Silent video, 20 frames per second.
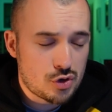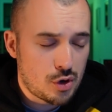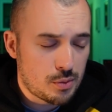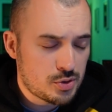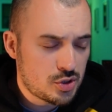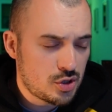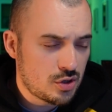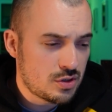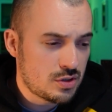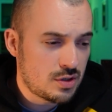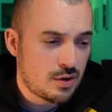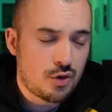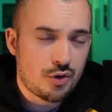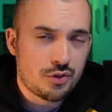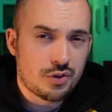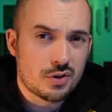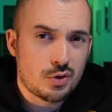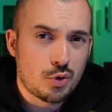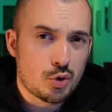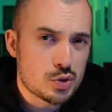options, you've got
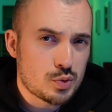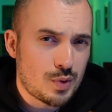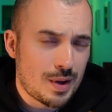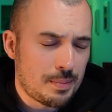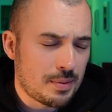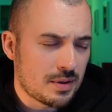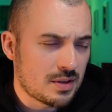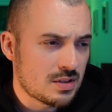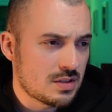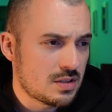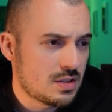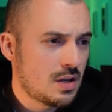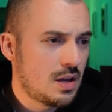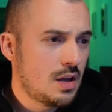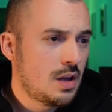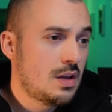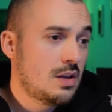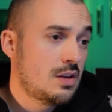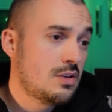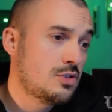the gauss weapons,
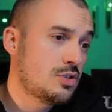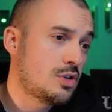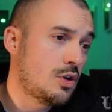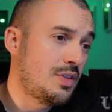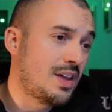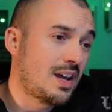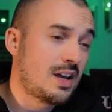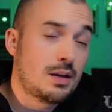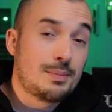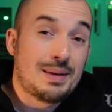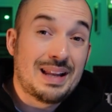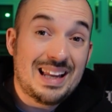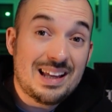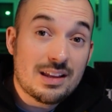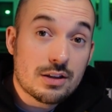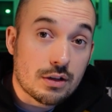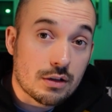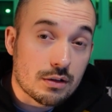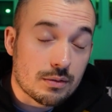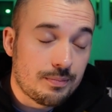so they're going to be
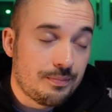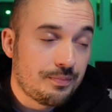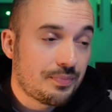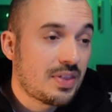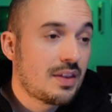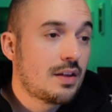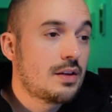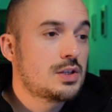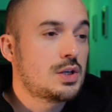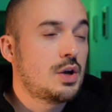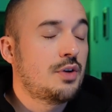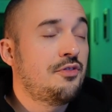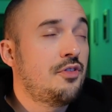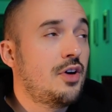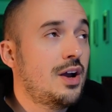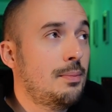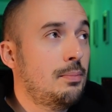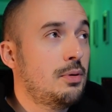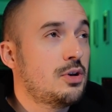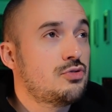lethal. So
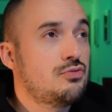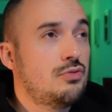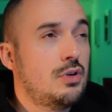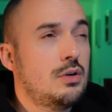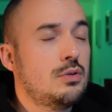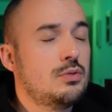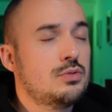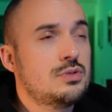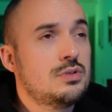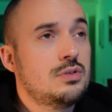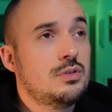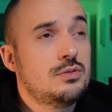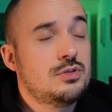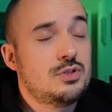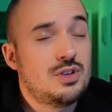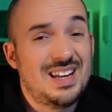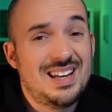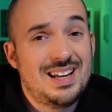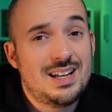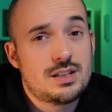five plus rolls
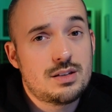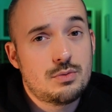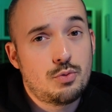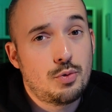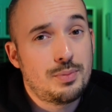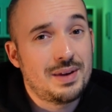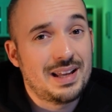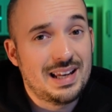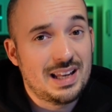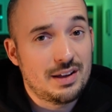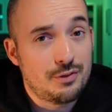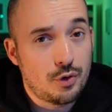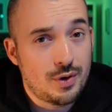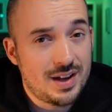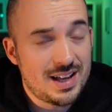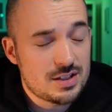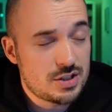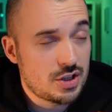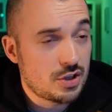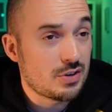to hit will be lethal
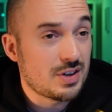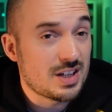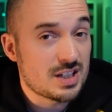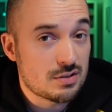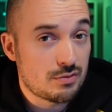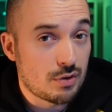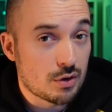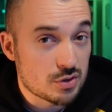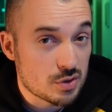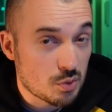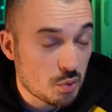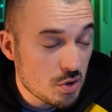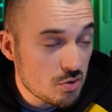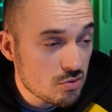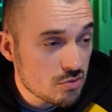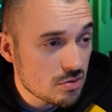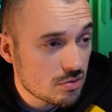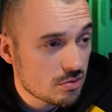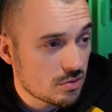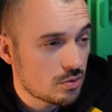hits, so you don't need to roll to
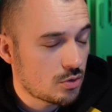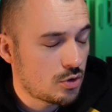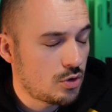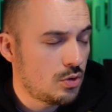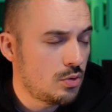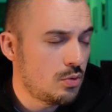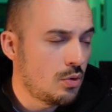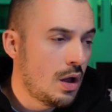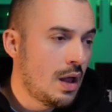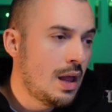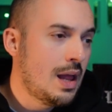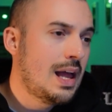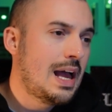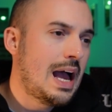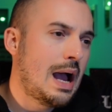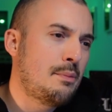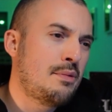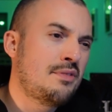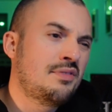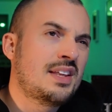wound. Cool.
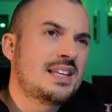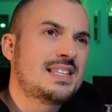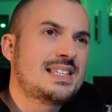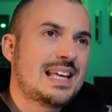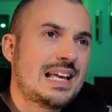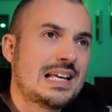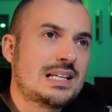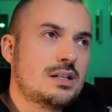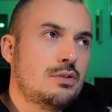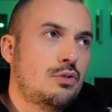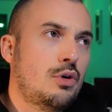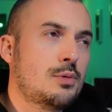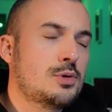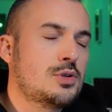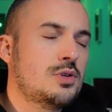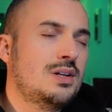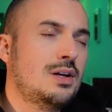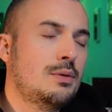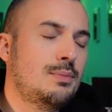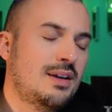And with the Tesla
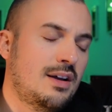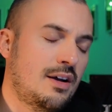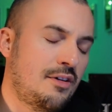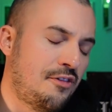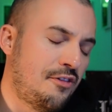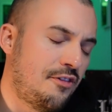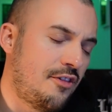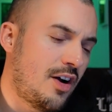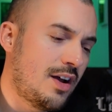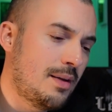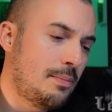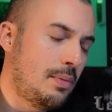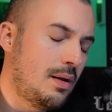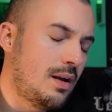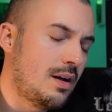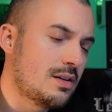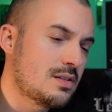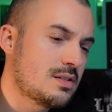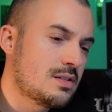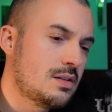option, it'll be a five
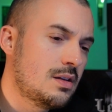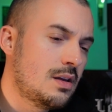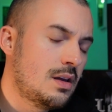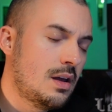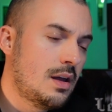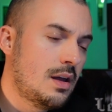plus,